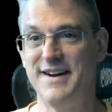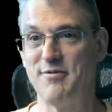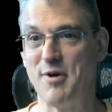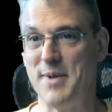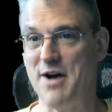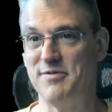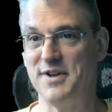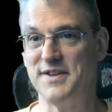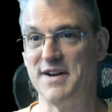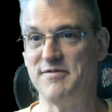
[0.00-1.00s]
from an
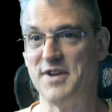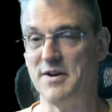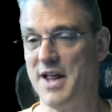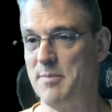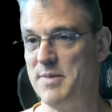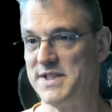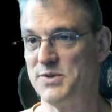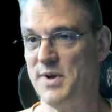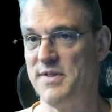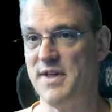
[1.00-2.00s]
outfit that I've done a lot of
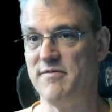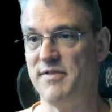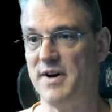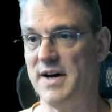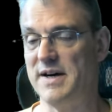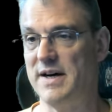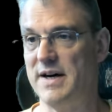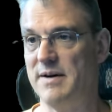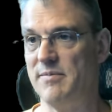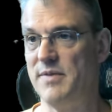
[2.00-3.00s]
business with. They've uh,
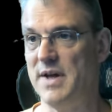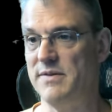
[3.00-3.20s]
uh, they,